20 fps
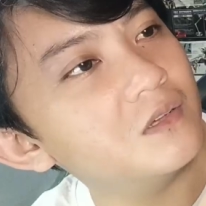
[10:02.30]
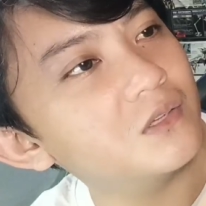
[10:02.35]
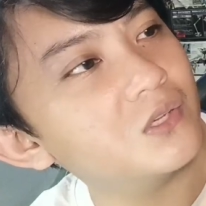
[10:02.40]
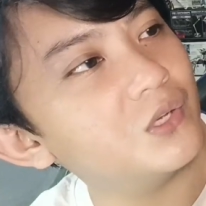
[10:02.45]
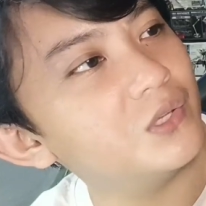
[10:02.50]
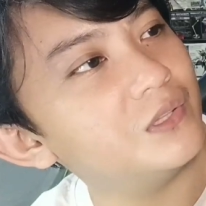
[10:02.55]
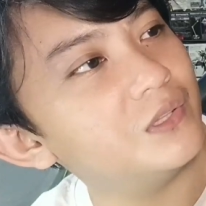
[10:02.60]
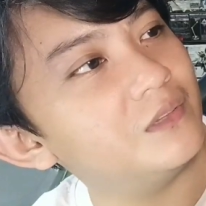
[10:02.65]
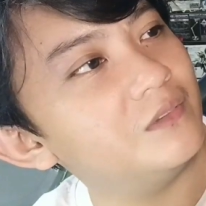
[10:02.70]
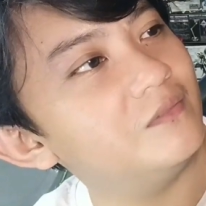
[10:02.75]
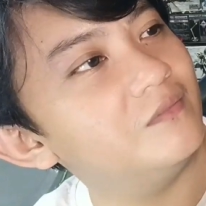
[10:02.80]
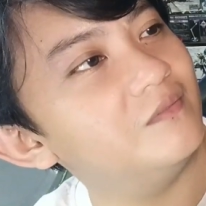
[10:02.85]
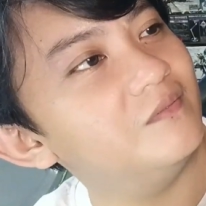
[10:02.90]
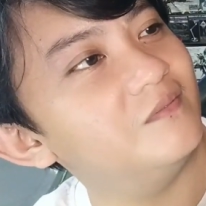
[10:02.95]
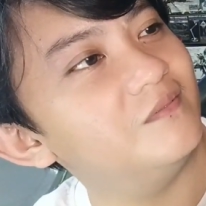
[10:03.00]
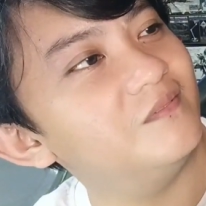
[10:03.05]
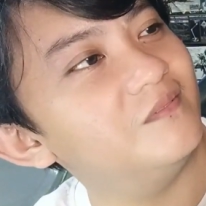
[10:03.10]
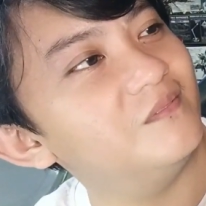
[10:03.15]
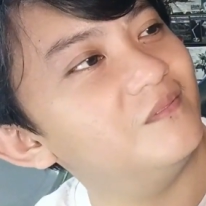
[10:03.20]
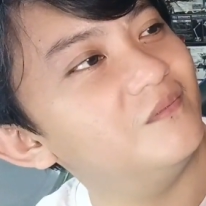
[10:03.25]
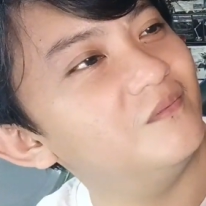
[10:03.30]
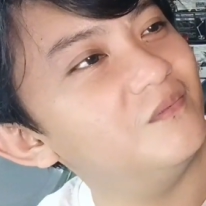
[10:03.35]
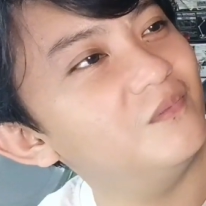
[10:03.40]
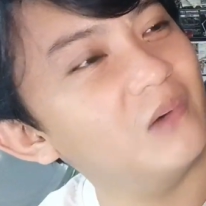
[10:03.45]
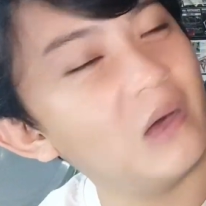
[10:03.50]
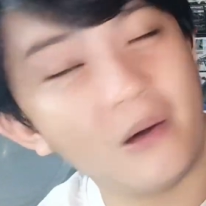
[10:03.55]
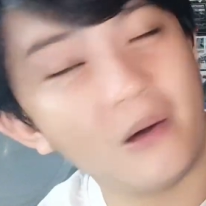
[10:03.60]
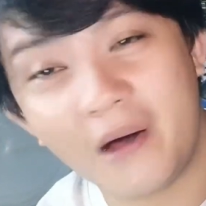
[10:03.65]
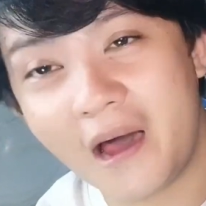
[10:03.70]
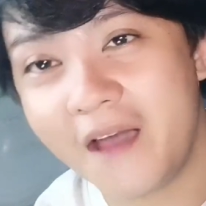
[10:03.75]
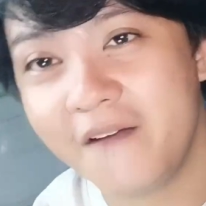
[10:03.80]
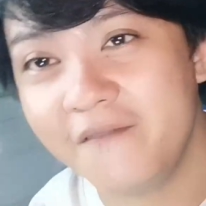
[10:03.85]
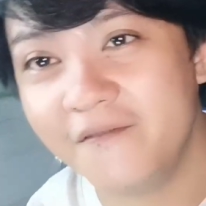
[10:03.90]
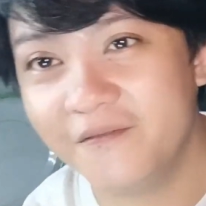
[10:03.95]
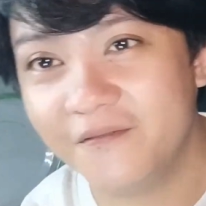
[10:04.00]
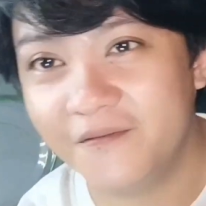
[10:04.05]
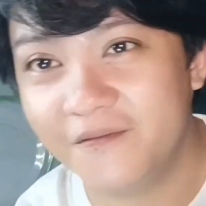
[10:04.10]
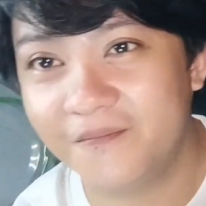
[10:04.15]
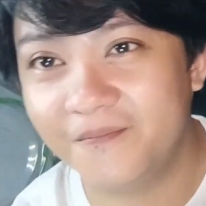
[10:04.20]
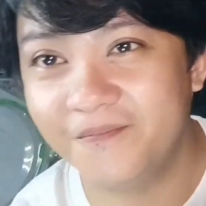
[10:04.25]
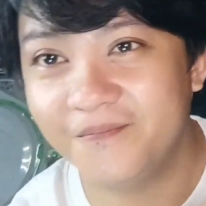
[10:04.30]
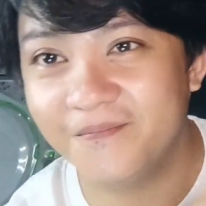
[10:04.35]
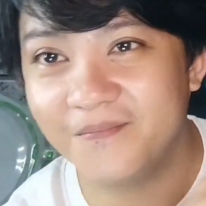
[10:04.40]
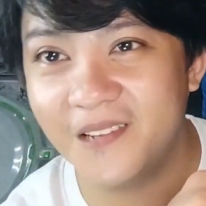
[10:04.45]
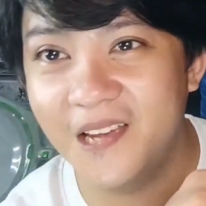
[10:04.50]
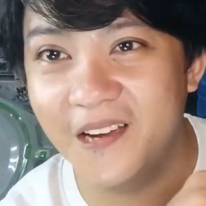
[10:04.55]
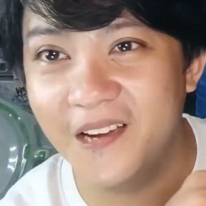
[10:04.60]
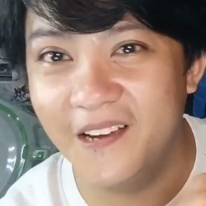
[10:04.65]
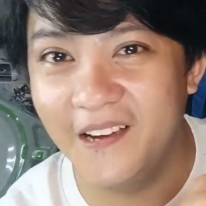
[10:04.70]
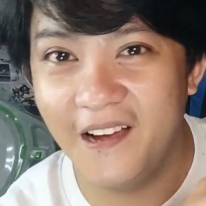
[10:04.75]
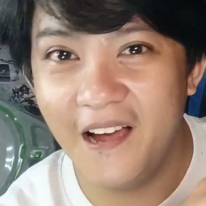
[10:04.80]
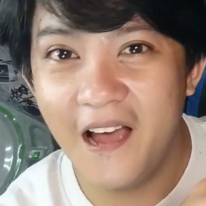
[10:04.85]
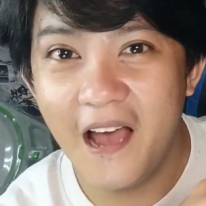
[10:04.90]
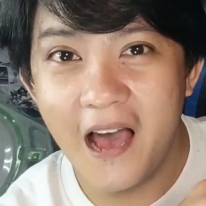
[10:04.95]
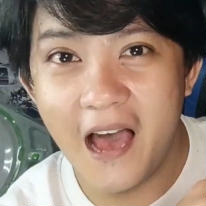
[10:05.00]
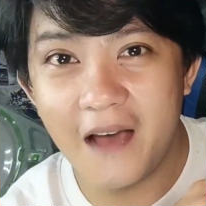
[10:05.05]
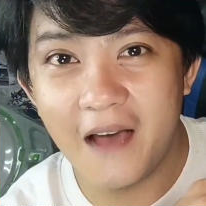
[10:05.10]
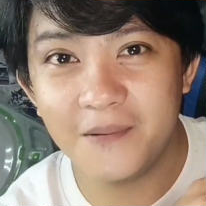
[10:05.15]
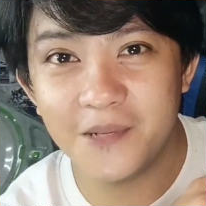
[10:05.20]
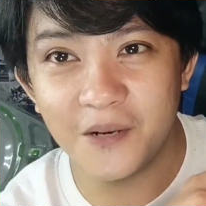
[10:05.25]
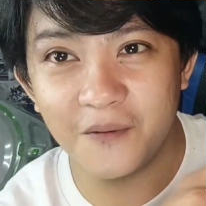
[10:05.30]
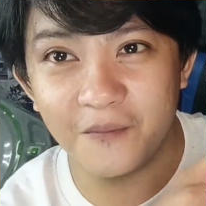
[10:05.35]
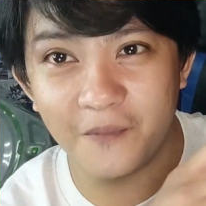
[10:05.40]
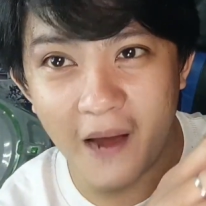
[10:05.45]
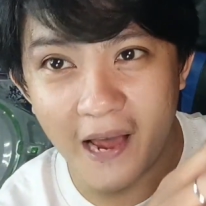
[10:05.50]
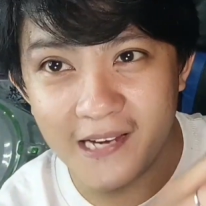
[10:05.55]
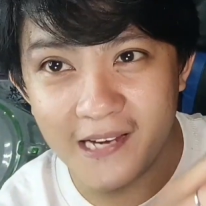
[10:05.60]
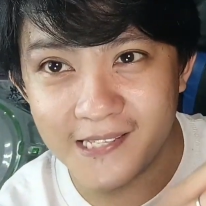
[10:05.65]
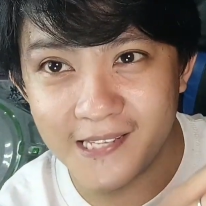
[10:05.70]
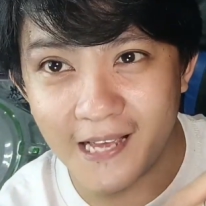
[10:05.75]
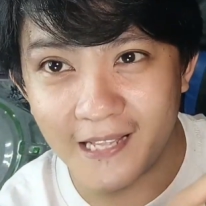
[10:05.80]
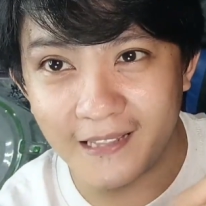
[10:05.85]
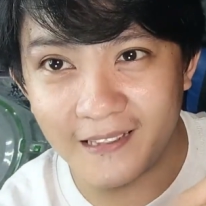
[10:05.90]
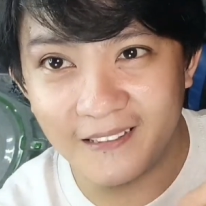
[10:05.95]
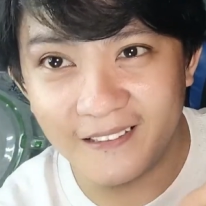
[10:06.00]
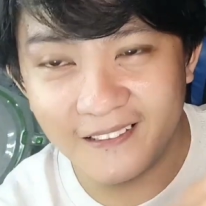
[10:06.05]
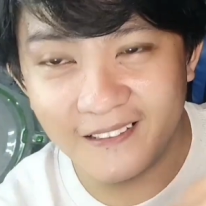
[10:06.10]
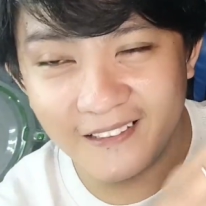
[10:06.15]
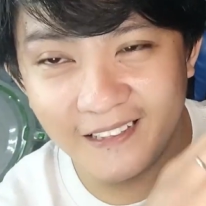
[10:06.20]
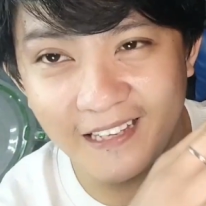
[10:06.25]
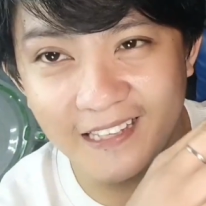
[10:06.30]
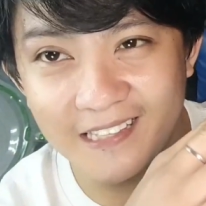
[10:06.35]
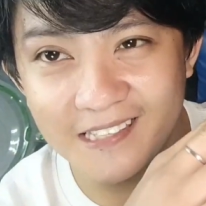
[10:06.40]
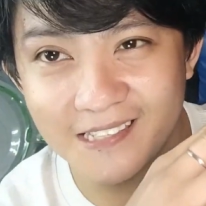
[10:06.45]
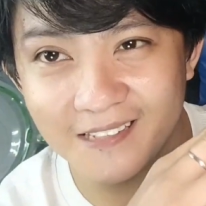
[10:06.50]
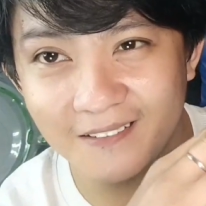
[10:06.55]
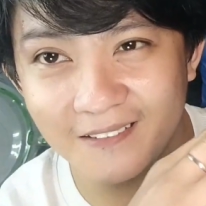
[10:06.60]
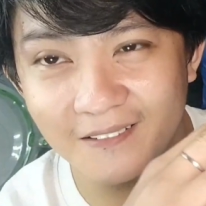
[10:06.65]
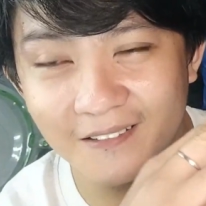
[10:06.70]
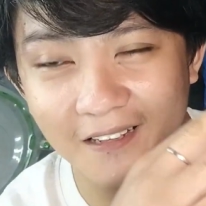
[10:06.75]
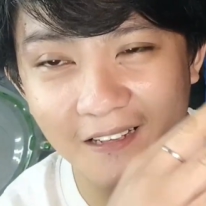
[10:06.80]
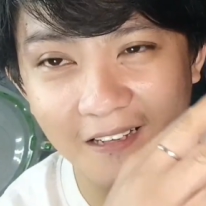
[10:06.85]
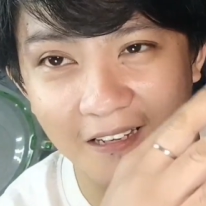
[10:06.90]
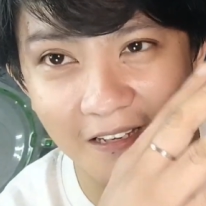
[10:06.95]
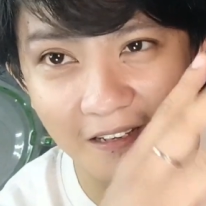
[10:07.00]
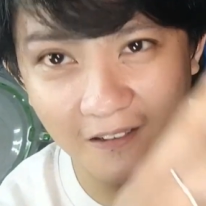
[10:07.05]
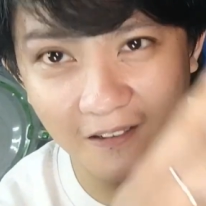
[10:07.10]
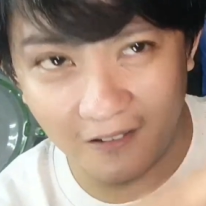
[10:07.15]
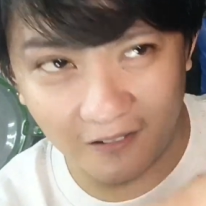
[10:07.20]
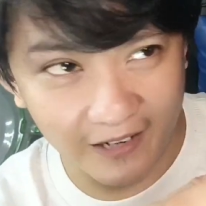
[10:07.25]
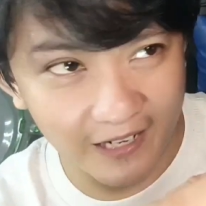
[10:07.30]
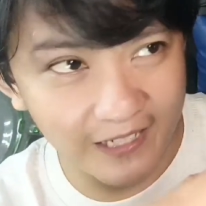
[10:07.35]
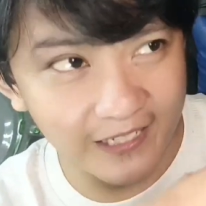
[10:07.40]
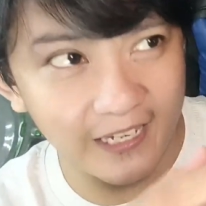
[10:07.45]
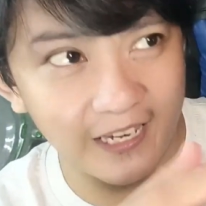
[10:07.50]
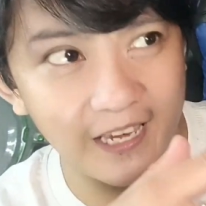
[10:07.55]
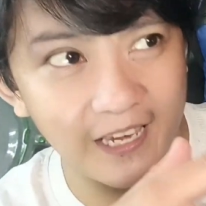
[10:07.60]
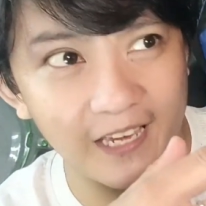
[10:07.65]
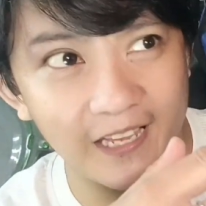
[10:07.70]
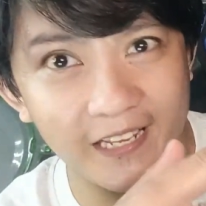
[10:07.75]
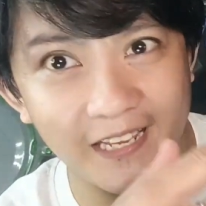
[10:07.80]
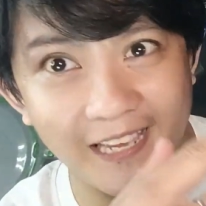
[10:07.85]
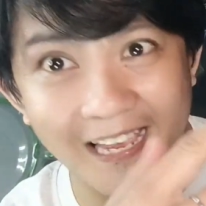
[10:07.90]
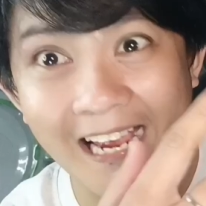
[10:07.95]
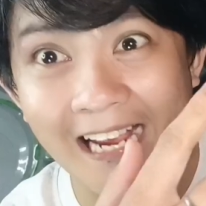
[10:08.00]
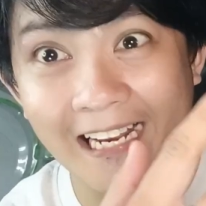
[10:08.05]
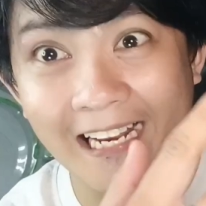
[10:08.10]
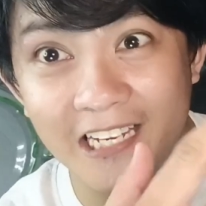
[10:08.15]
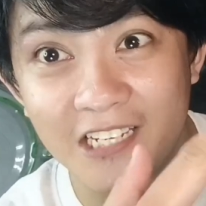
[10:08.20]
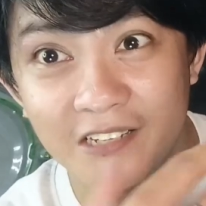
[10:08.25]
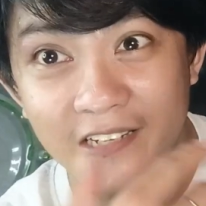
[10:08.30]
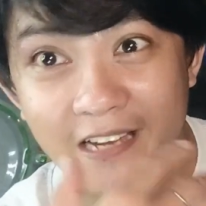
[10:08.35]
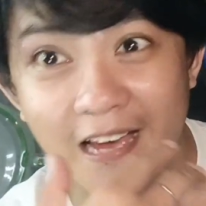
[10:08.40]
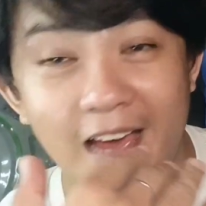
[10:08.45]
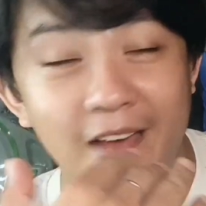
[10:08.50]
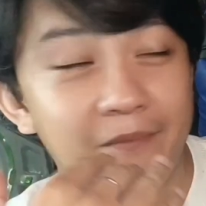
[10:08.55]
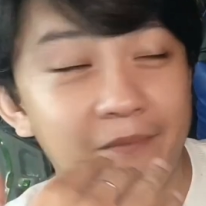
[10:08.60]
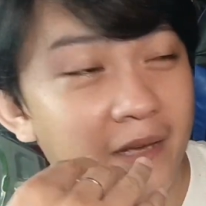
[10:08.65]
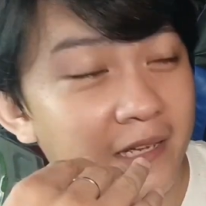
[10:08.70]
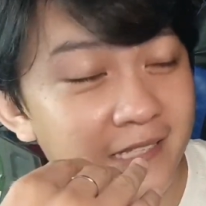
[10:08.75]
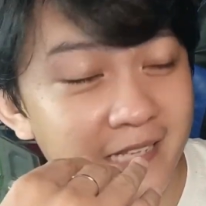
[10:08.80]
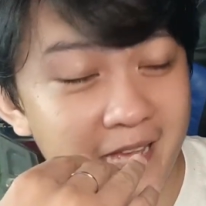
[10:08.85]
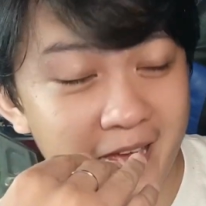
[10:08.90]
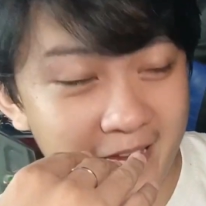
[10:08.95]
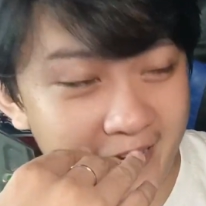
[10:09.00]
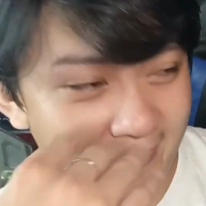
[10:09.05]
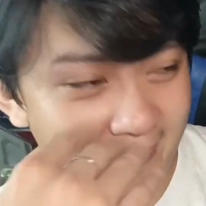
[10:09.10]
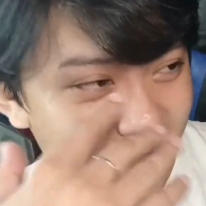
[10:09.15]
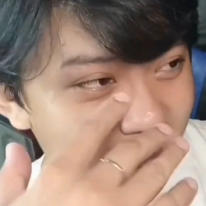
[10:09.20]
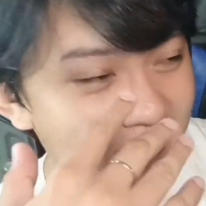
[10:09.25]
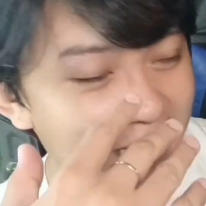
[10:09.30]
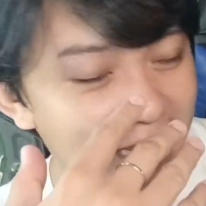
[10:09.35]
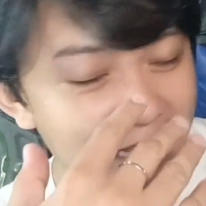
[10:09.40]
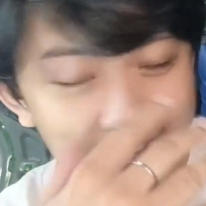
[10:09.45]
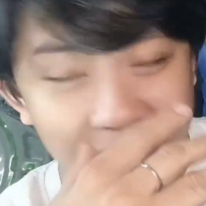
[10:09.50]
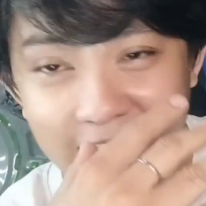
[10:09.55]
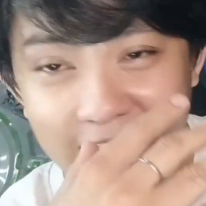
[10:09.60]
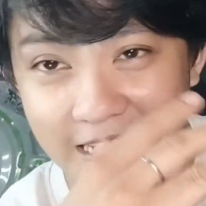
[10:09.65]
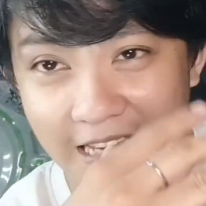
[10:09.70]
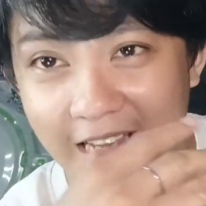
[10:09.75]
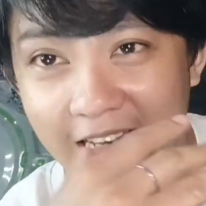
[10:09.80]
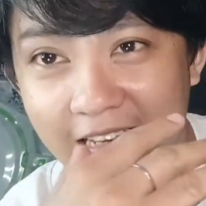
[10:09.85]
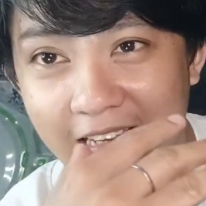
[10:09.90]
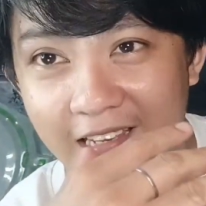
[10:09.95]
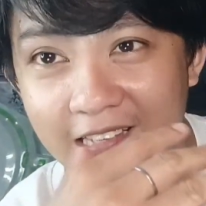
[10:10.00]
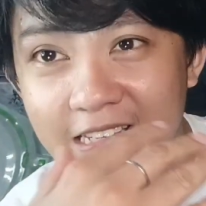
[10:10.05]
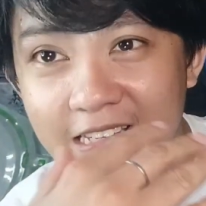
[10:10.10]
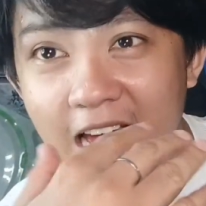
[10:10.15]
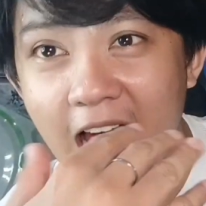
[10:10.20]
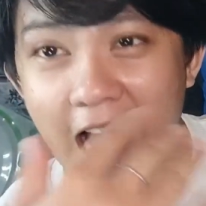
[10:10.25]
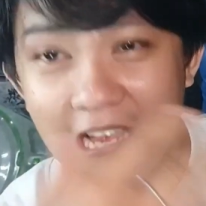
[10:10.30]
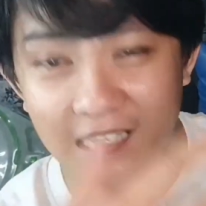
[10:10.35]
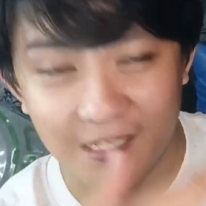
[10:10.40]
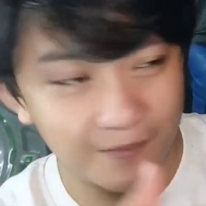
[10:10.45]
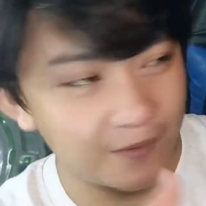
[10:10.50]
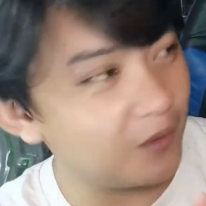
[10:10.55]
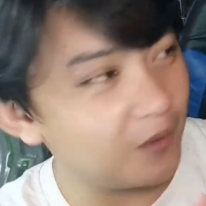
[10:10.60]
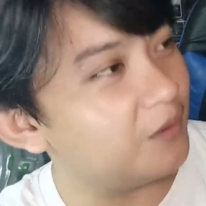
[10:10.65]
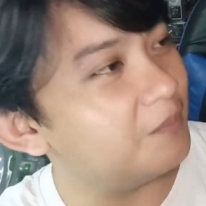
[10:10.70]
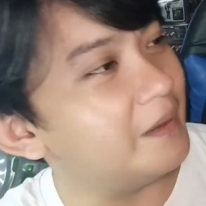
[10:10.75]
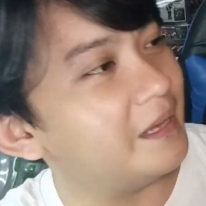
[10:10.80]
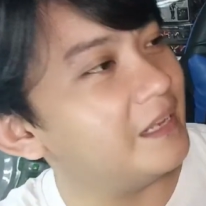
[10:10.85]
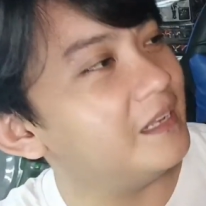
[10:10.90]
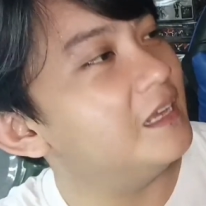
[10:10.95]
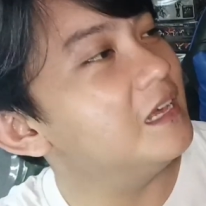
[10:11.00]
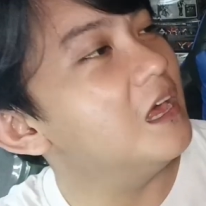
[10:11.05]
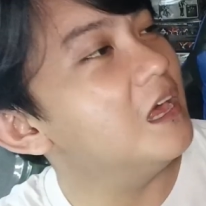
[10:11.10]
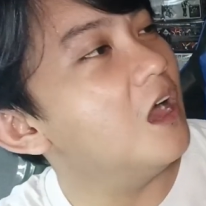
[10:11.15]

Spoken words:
so well, I'm I'm surprised that it's already in English, yeah, because it's a Hasbro, man.